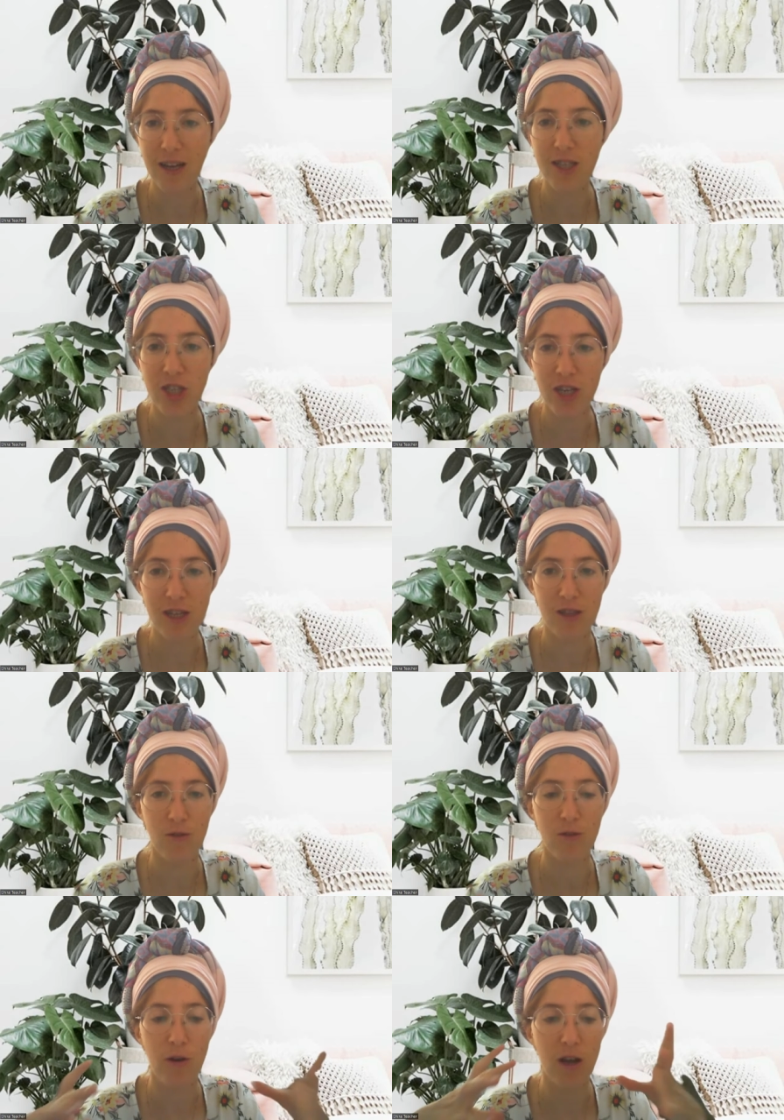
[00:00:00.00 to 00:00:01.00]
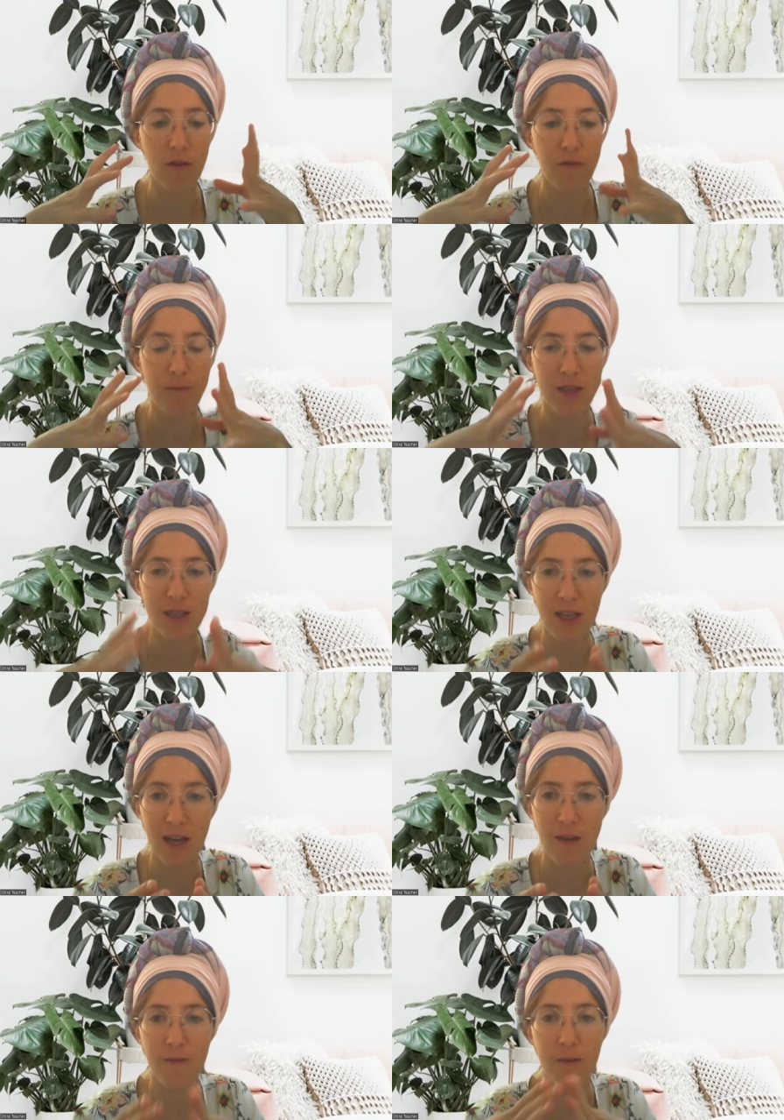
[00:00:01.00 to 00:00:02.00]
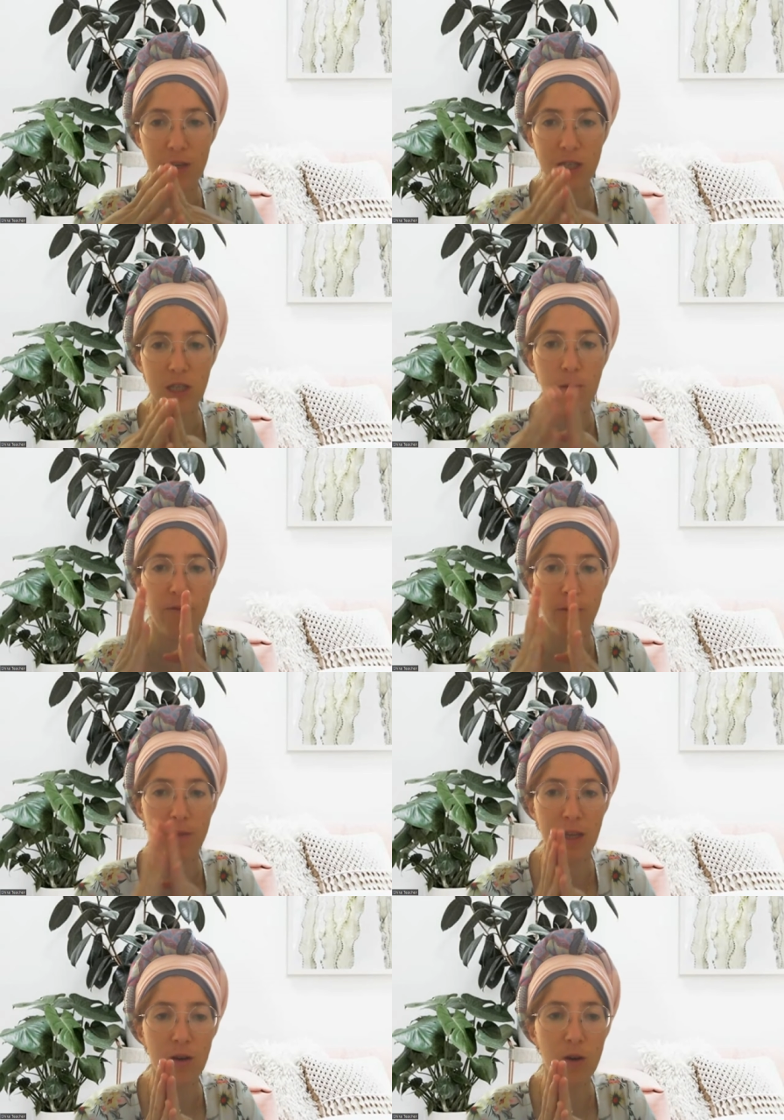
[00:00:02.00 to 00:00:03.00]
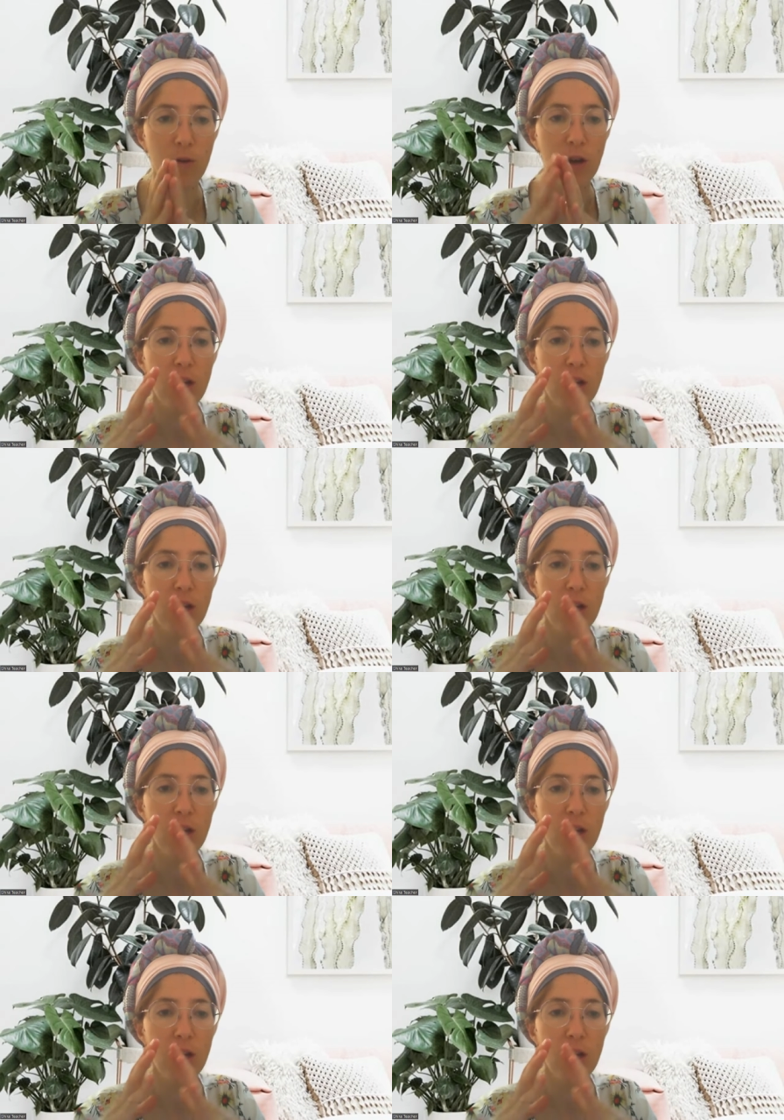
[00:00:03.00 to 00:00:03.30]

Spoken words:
our journey, to go out from Mitzrayim, from Egypt, from narrow,